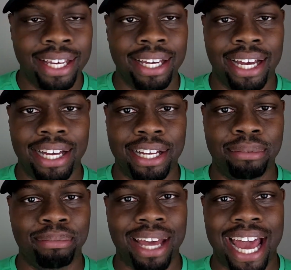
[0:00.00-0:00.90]

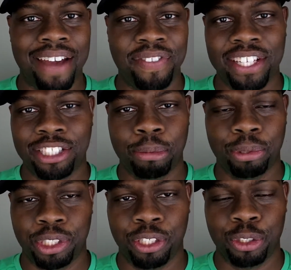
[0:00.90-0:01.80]
I think Topo
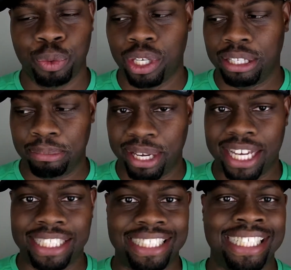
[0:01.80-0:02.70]
Chico is one of the
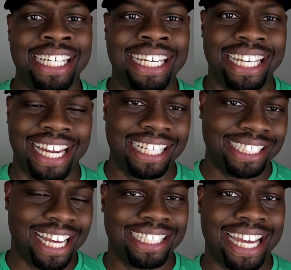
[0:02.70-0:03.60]
best. It
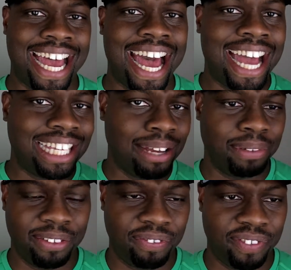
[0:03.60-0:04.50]
actually has a high
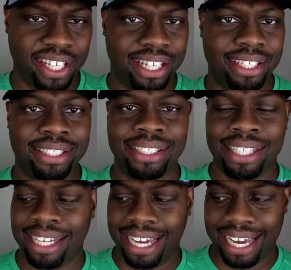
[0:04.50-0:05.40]
level of fizz
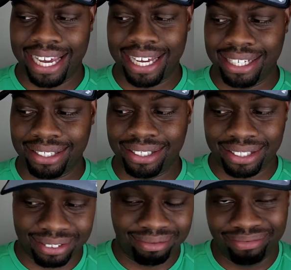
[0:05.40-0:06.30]
and
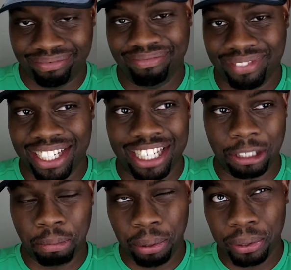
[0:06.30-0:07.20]

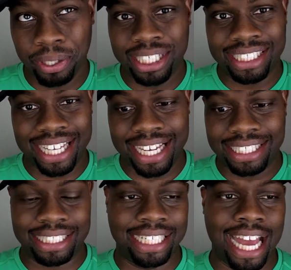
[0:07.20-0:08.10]
it's pretty
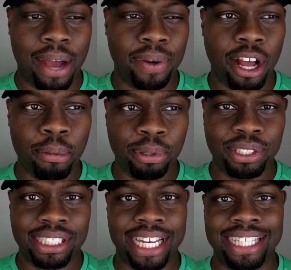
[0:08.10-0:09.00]
tasty. I would
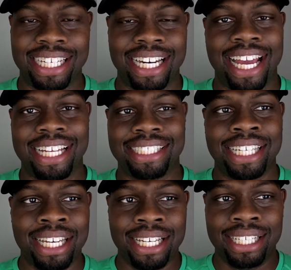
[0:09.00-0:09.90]
almost say that it has
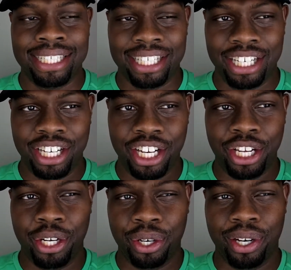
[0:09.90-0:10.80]

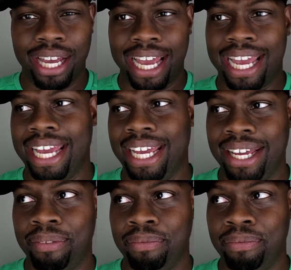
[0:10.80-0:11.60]
near a